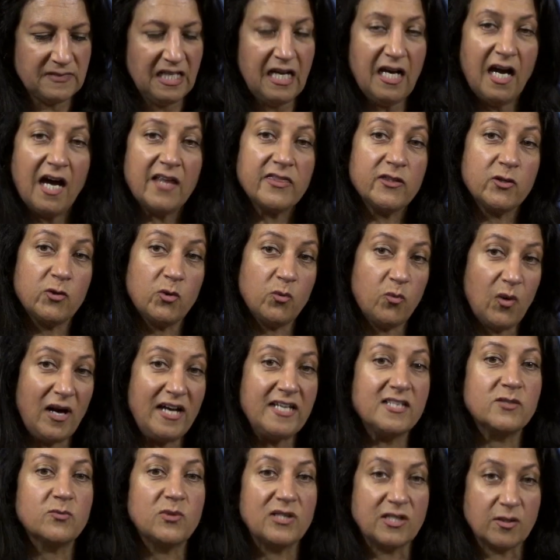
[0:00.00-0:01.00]
And there are
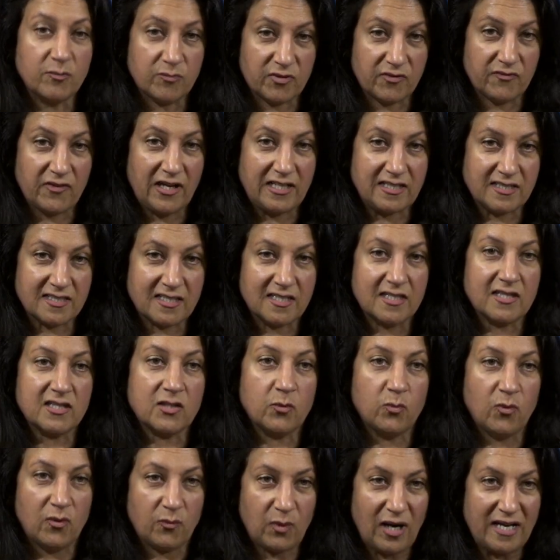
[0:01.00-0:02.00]
ways we can prevent it, there
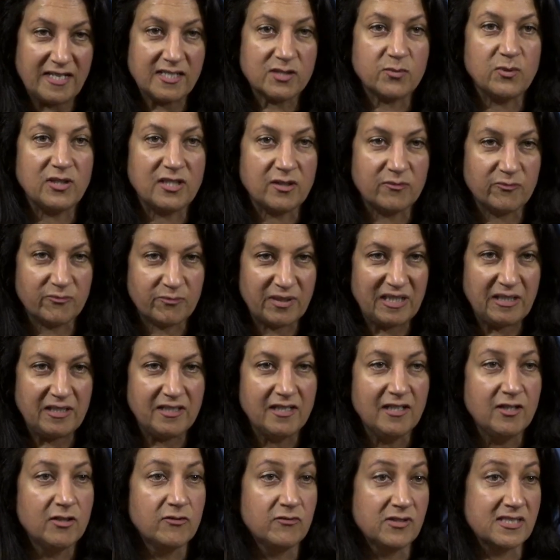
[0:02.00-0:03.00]
are ways we can be
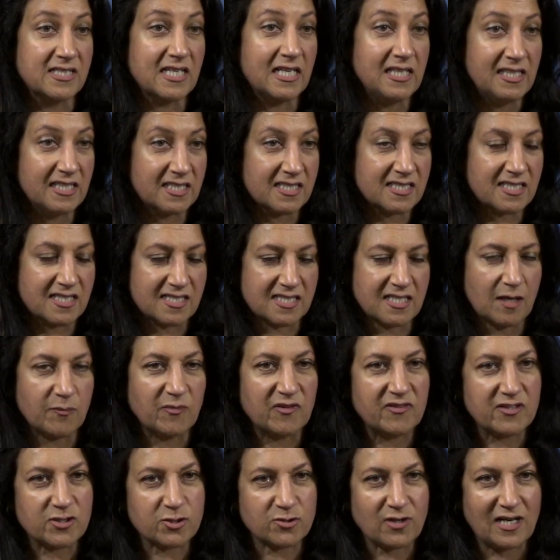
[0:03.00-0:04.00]
resilient to some of
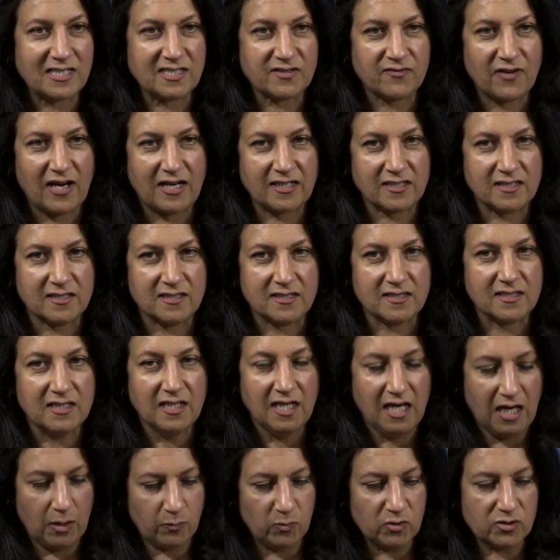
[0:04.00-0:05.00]
the stress factors,
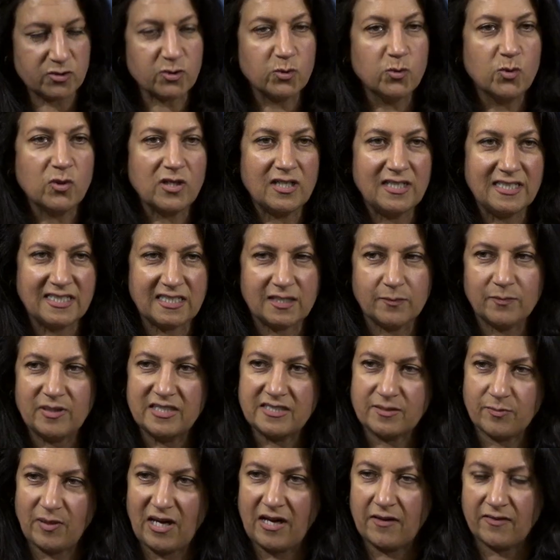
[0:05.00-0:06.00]
and we'll talk a little bit
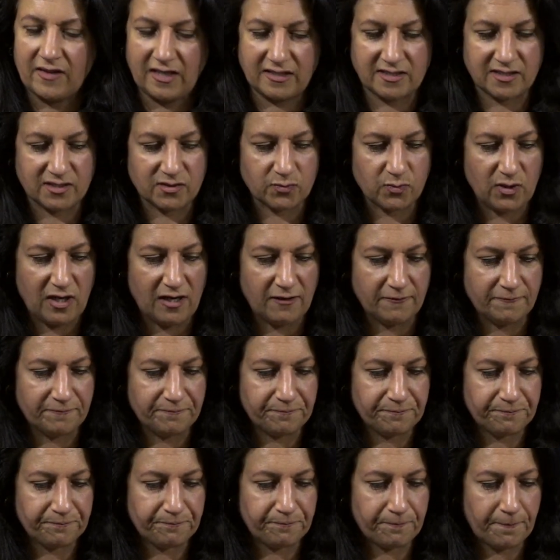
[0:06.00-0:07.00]
about that as well.
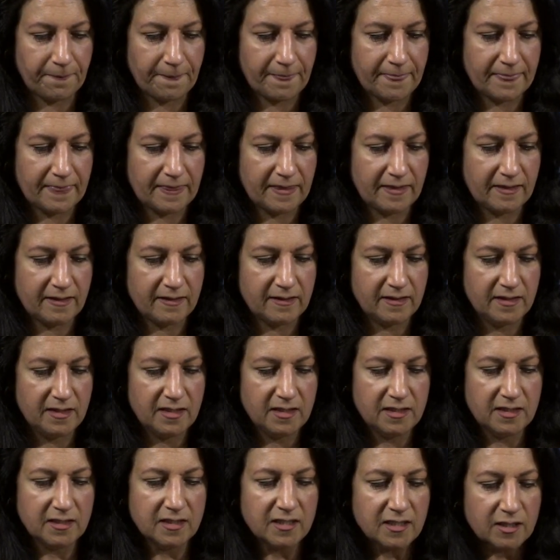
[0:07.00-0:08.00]

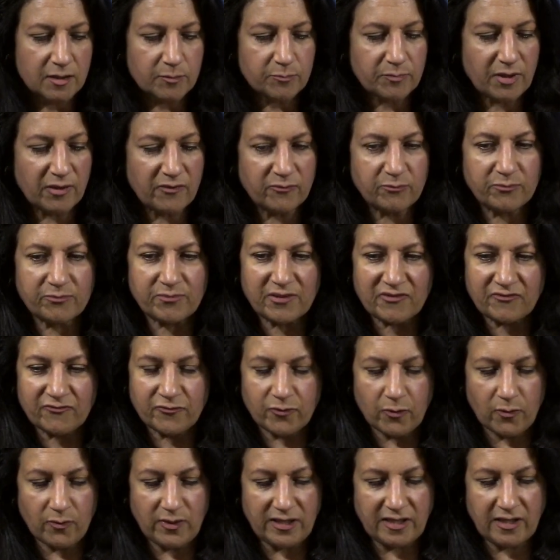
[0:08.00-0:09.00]
But
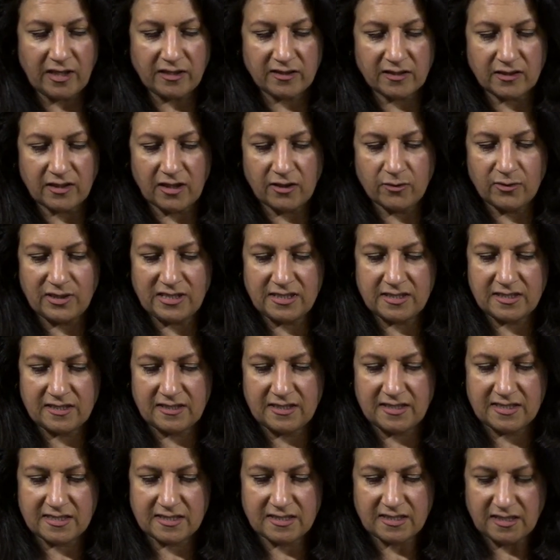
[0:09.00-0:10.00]
before we go into
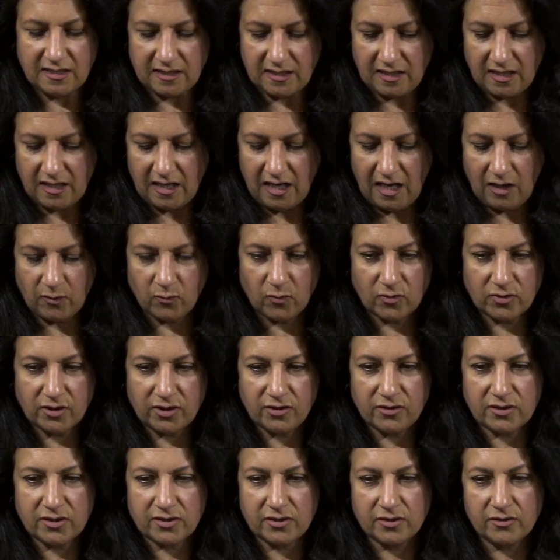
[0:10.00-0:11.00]
this, I want you
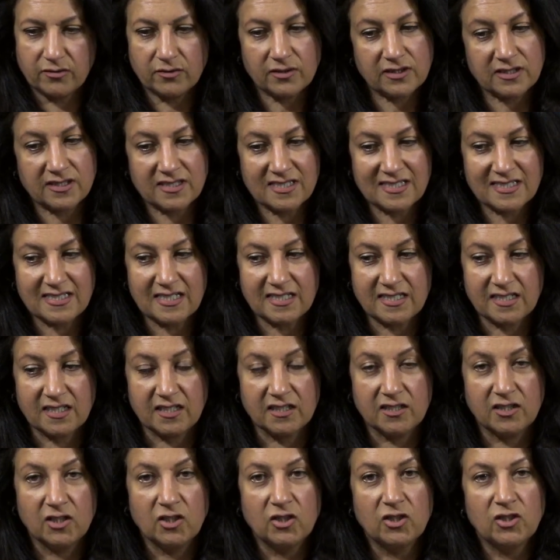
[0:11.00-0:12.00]
to consider
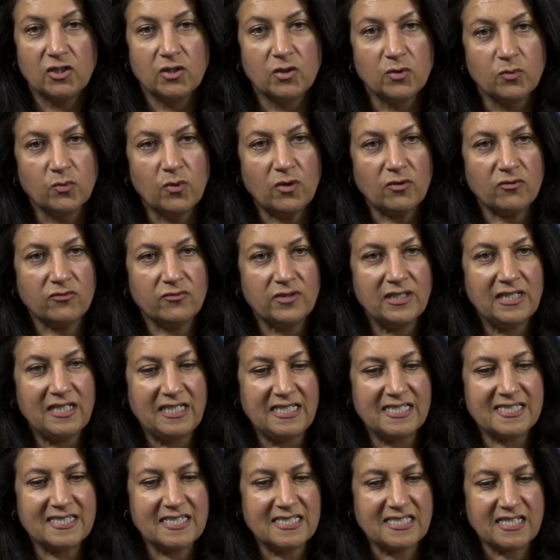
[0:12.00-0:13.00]
what really
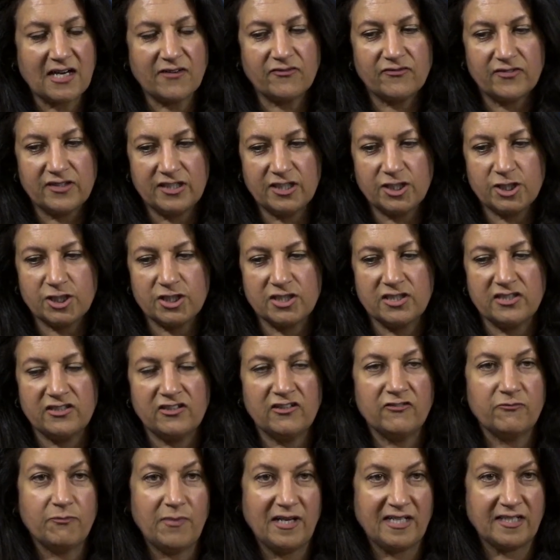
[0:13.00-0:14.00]
is the definition
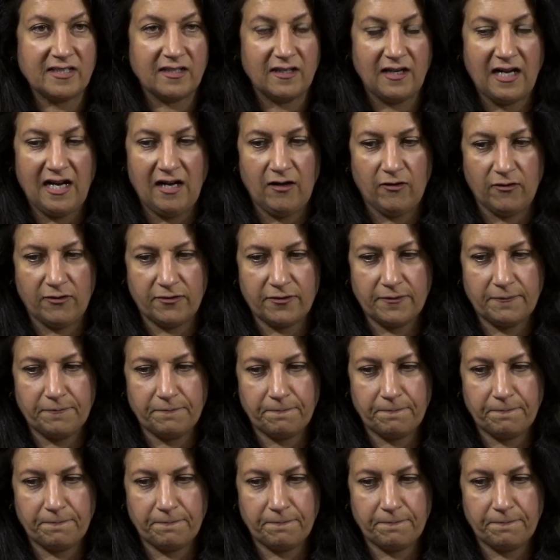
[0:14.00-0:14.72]
of mental health.